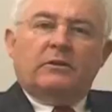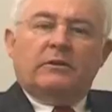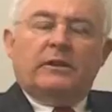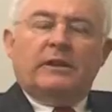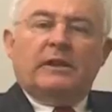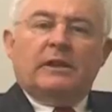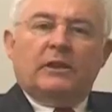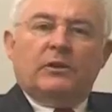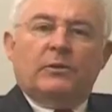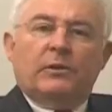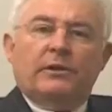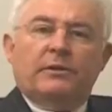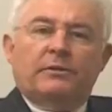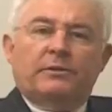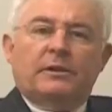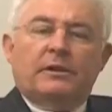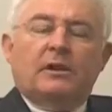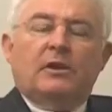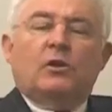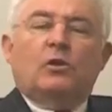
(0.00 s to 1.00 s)
you're dealing
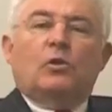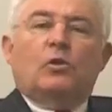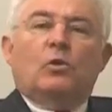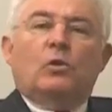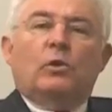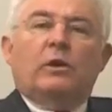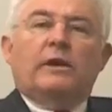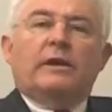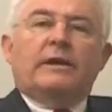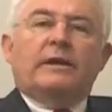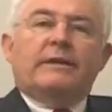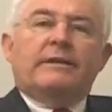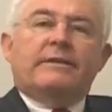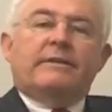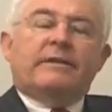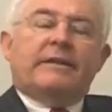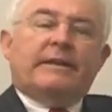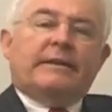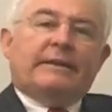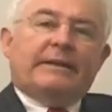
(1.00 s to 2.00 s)
with, or
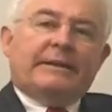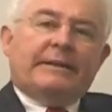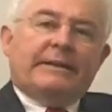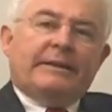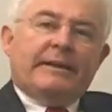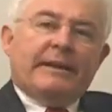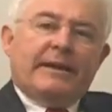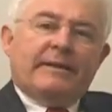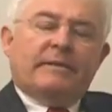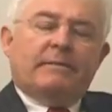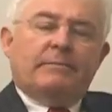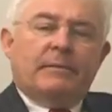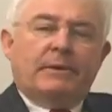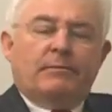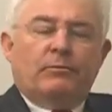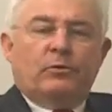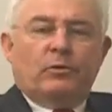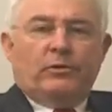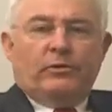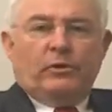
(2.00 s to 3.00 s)
is it another
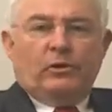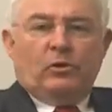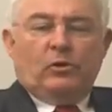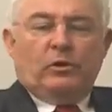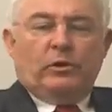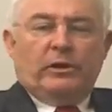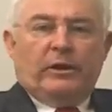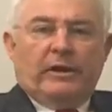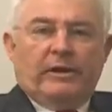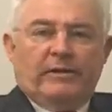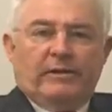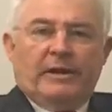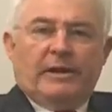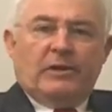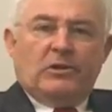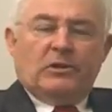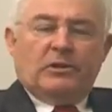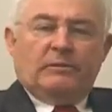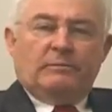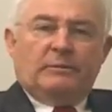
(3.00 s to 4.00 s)
member in the
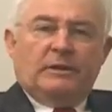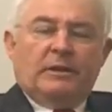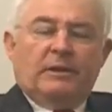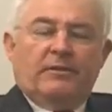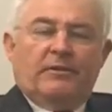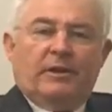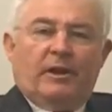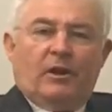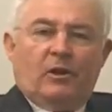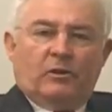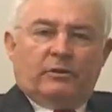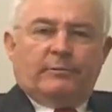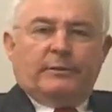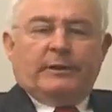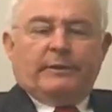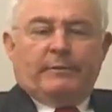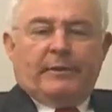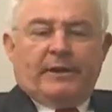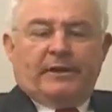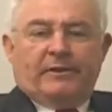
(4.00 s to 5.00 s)
organisation that
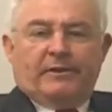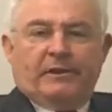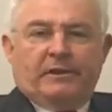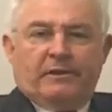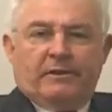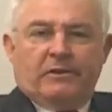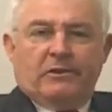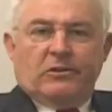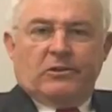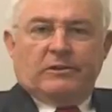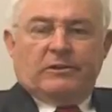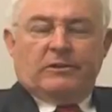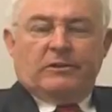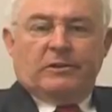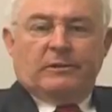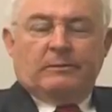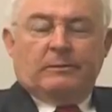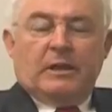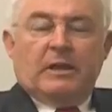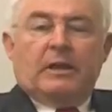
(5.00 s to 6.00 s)
ultimately makes the
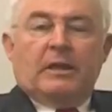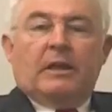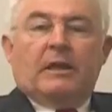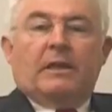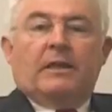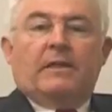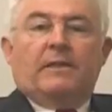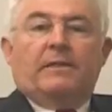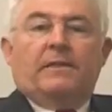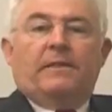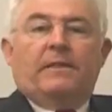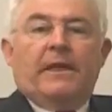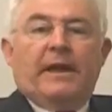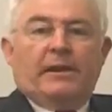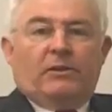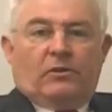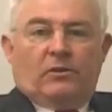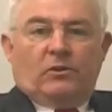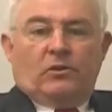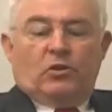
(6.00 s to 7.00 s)
decisions?
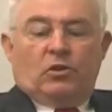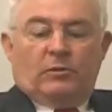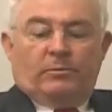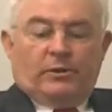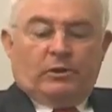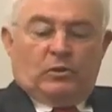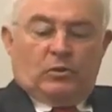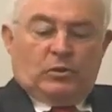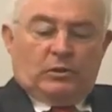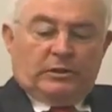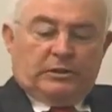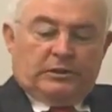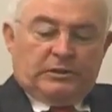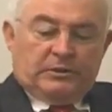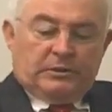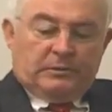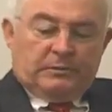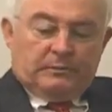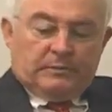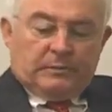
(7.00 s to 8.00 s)
That's who you should be talking
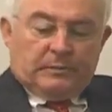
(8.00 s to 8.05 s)
to.